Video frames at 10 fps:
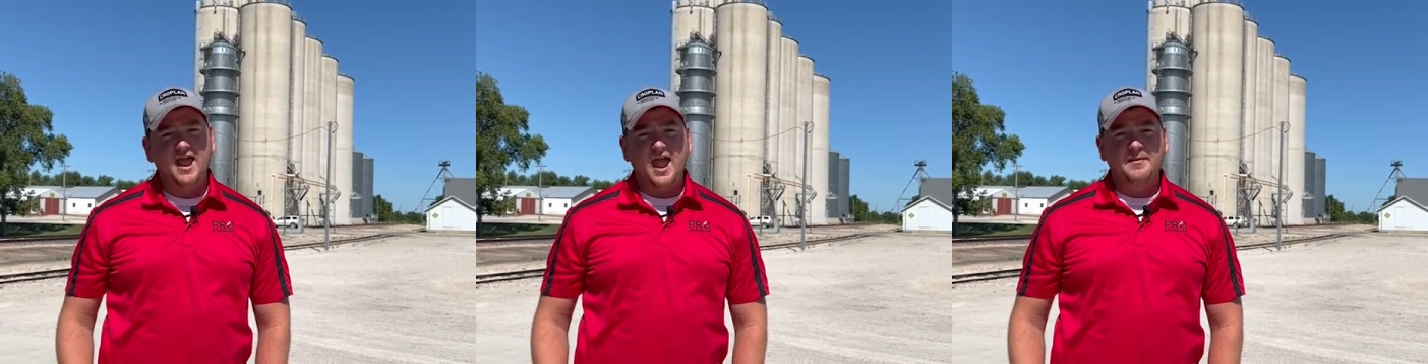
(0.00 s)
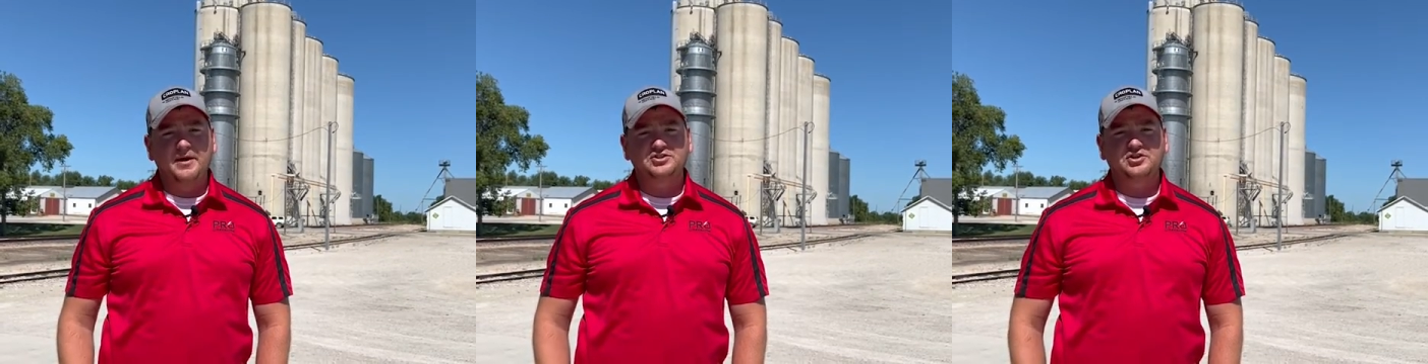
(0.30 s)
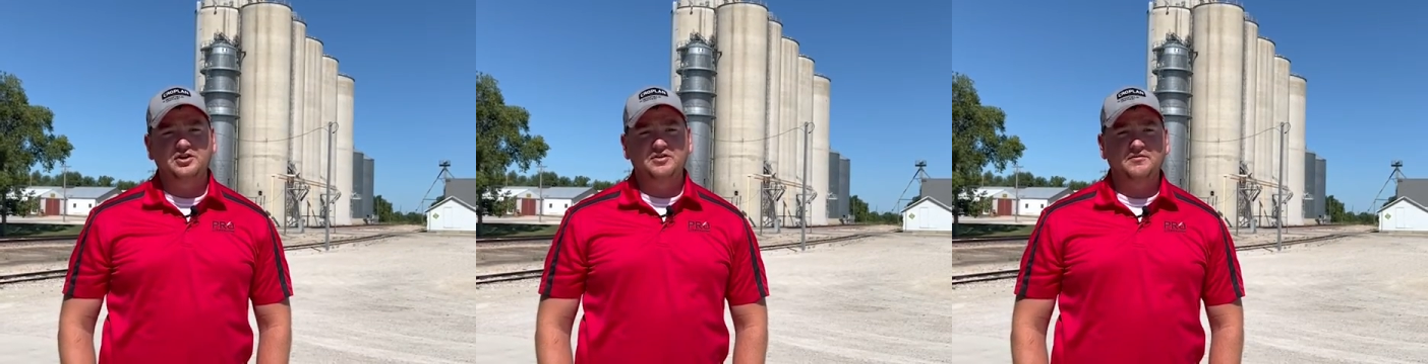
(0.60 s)
and make
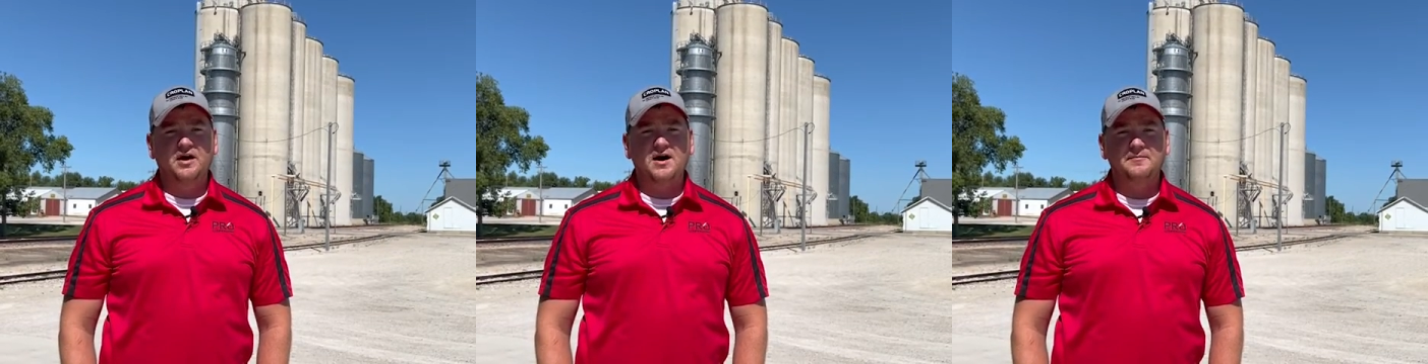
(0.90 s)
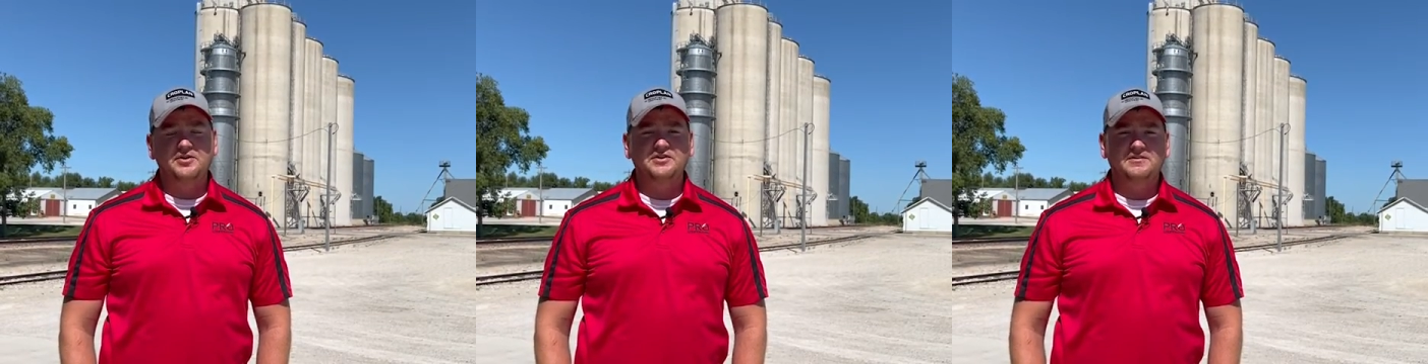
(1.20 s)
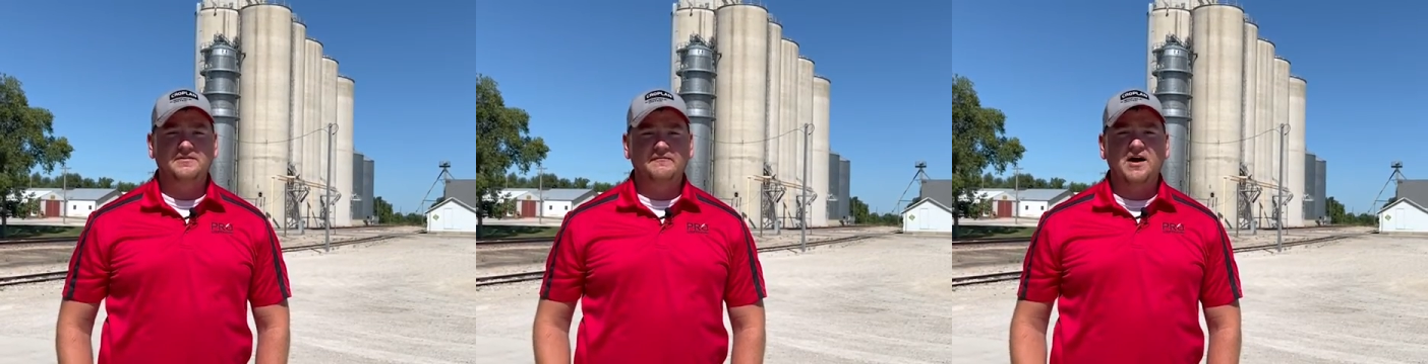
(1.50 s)
sure you can
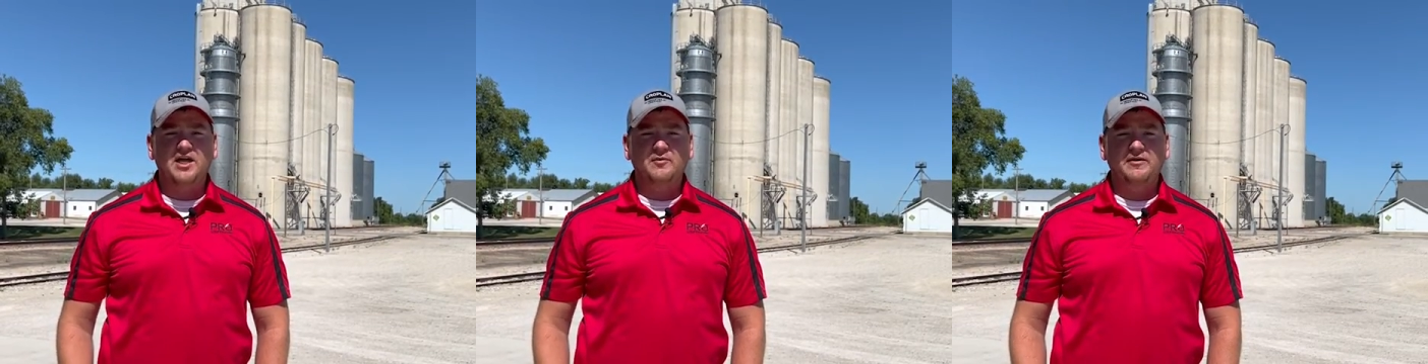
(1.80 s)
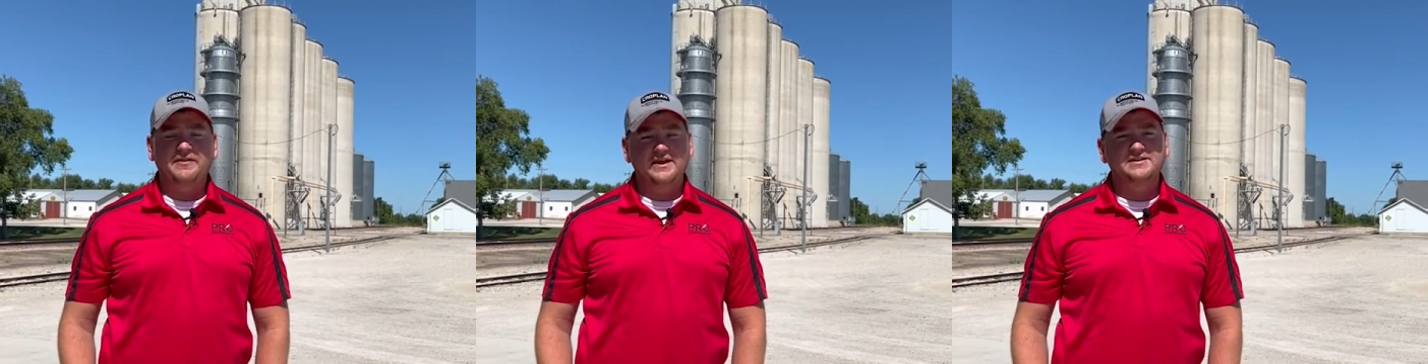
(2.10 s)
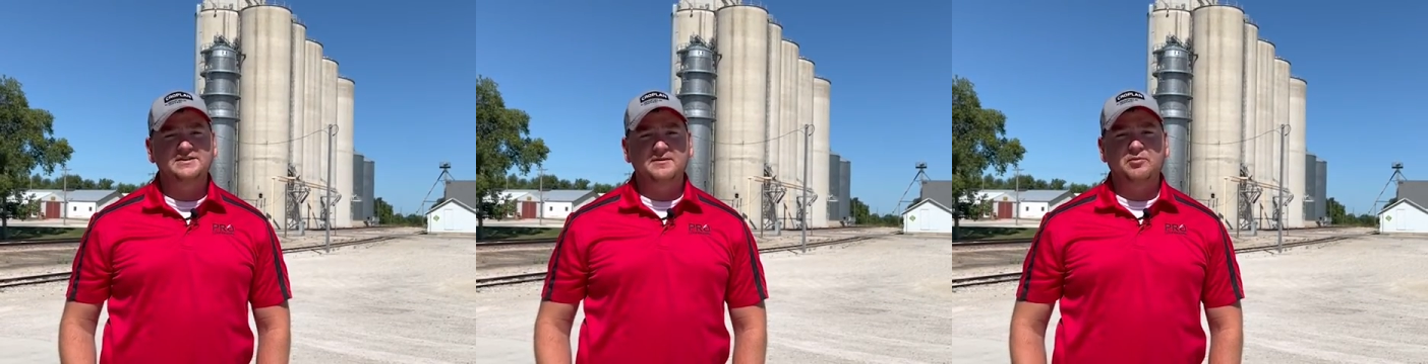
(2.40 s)
evaluate the
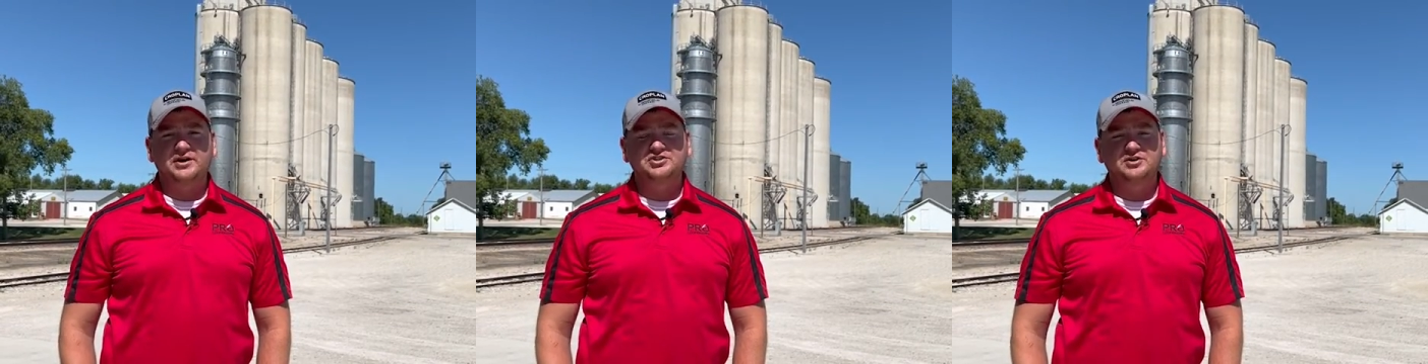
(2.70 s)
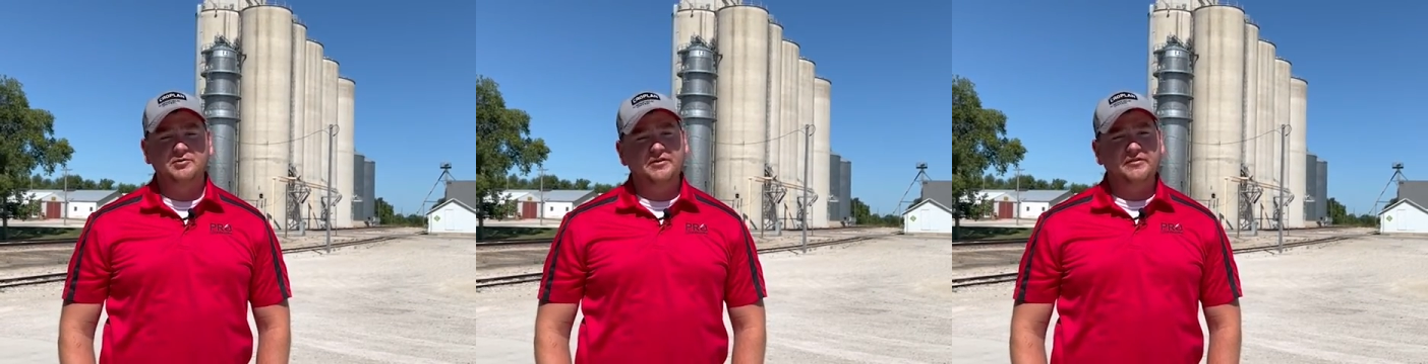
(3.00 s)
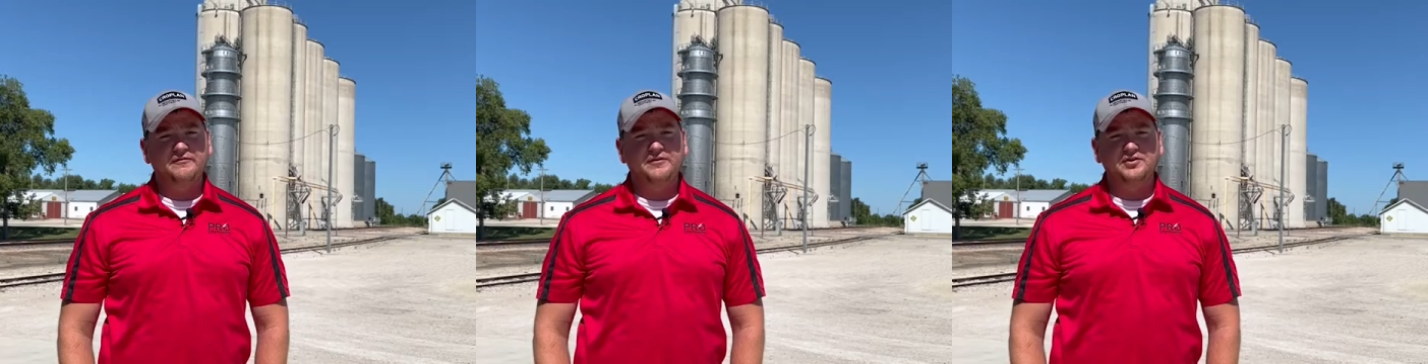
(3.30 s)
insect pressure within
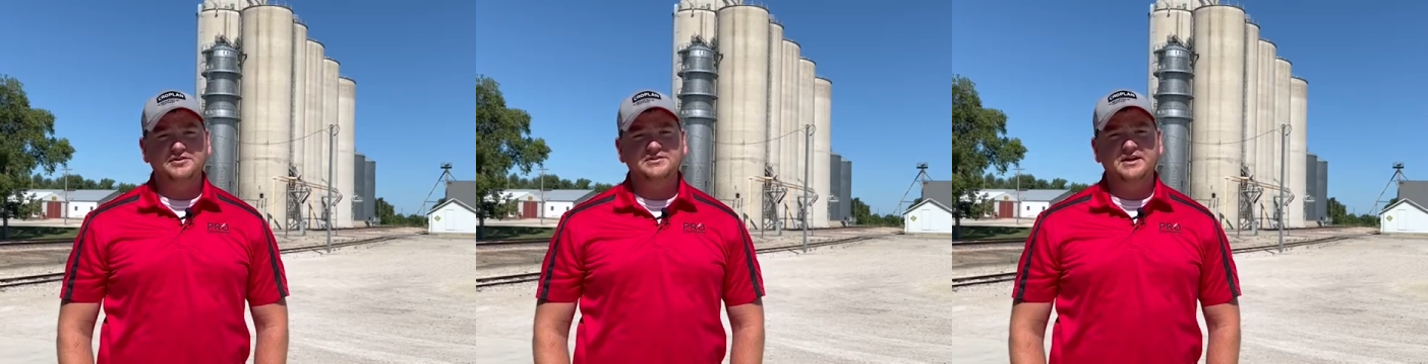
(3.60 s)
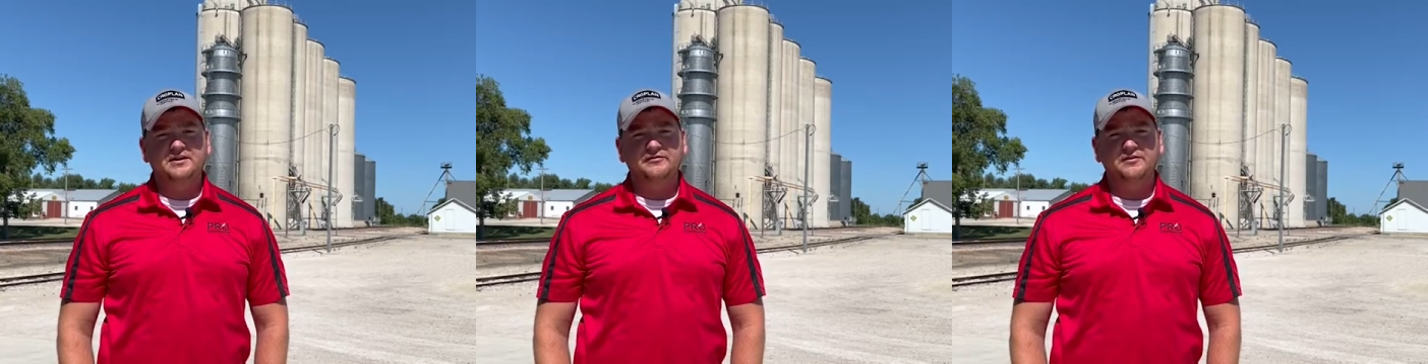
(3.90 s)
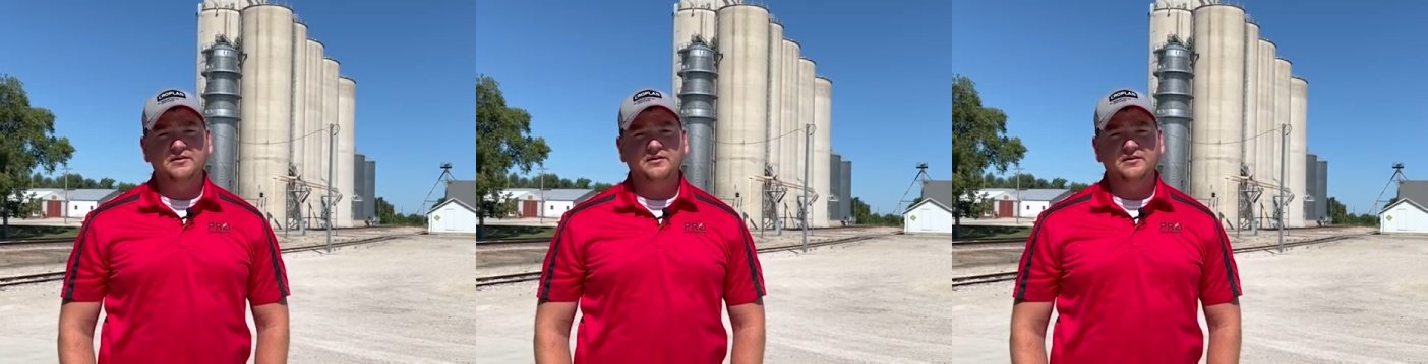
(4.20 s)
the field itself.